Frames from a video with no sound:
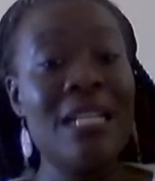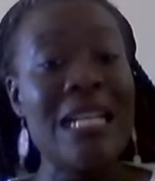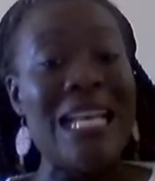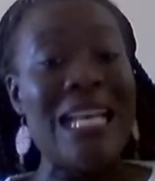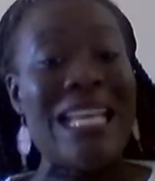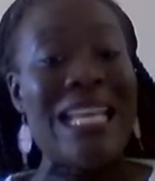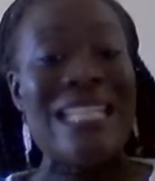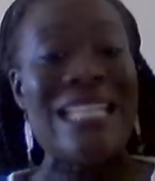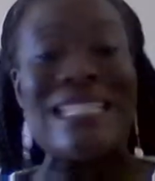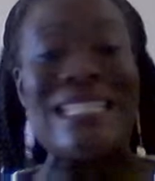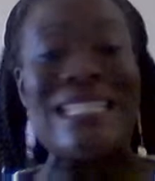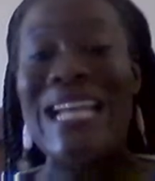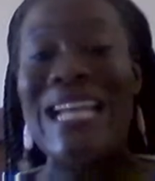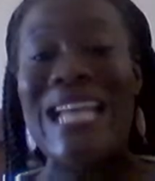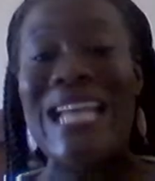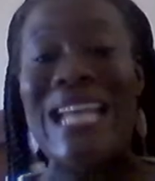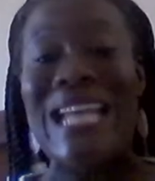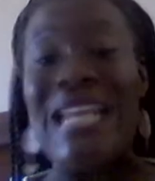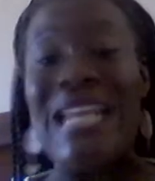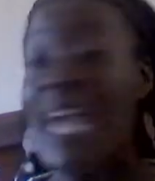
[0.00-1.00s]
It's like,
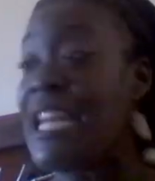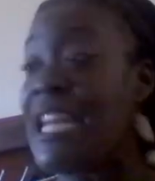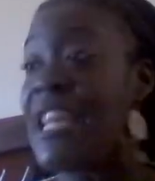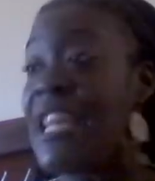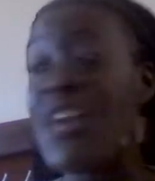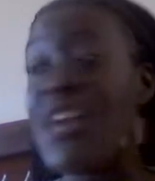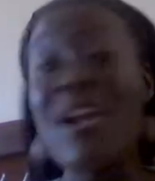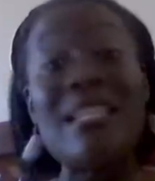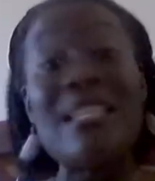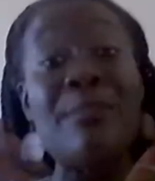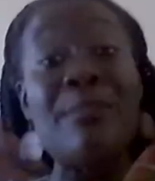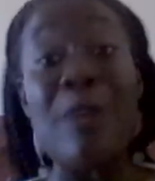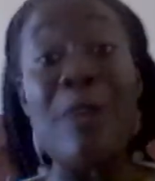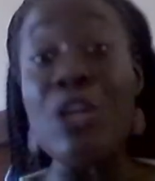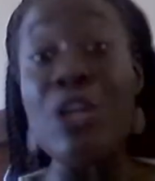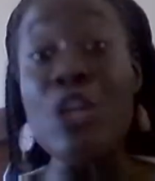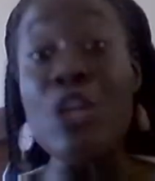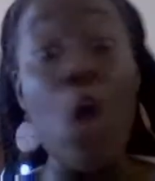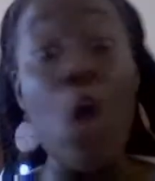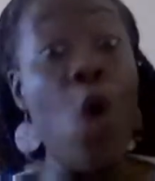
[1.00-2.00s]
and there has
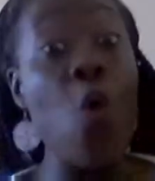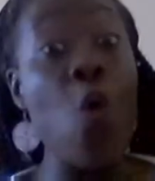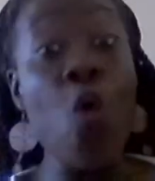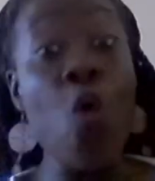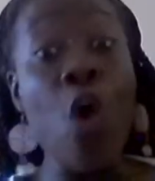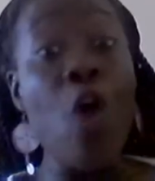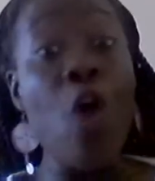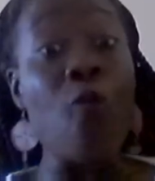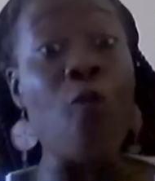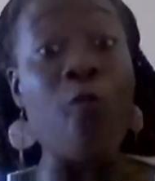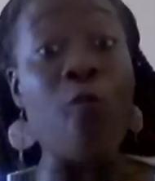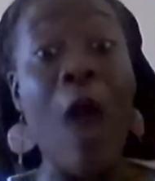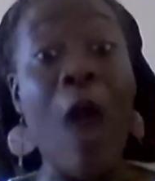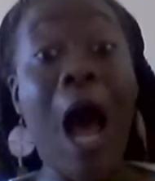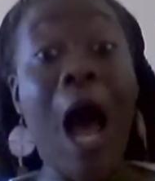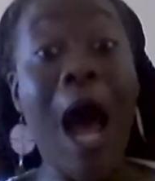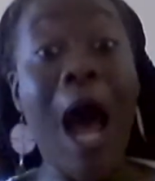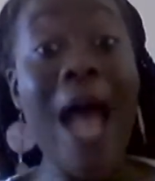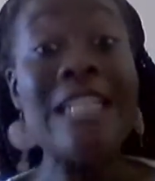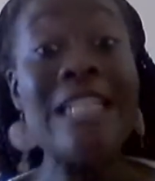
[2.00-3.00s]
been no
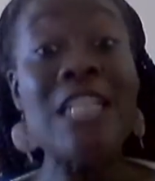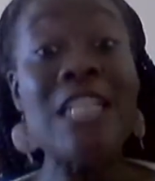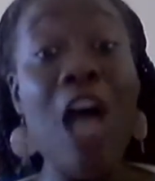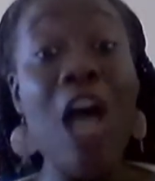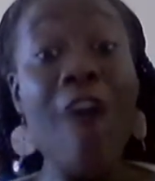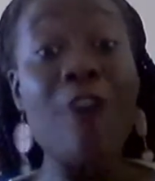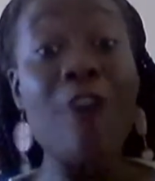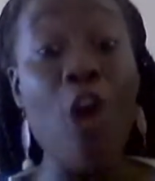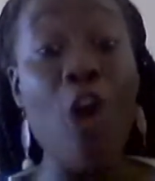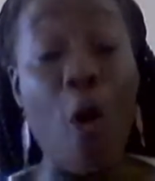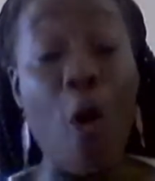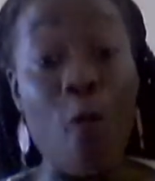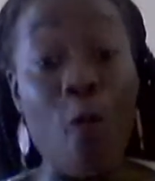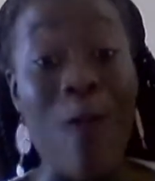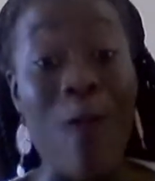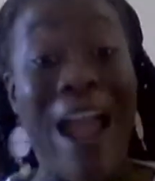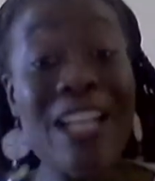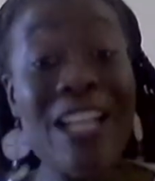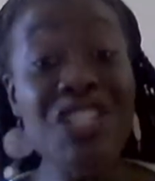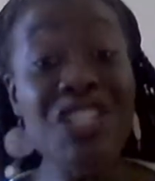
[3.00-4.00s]
rod of
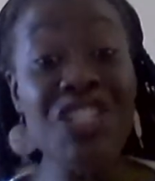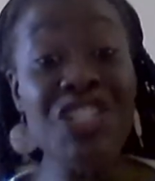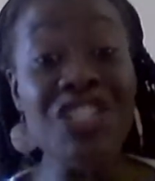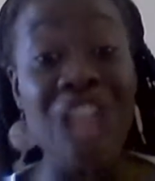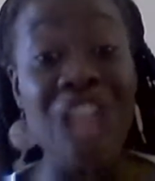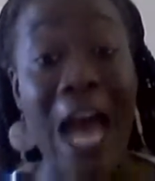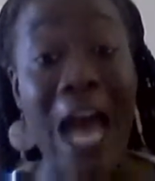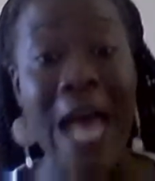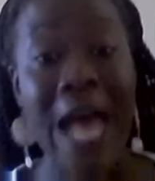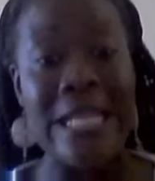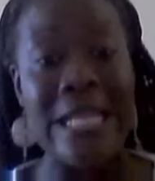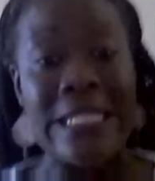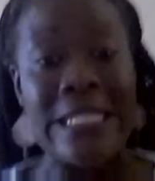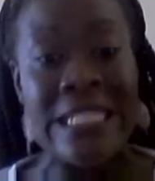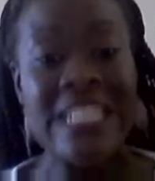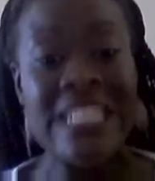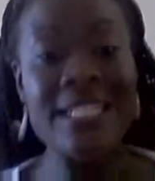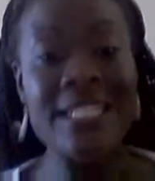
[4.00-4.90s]
correction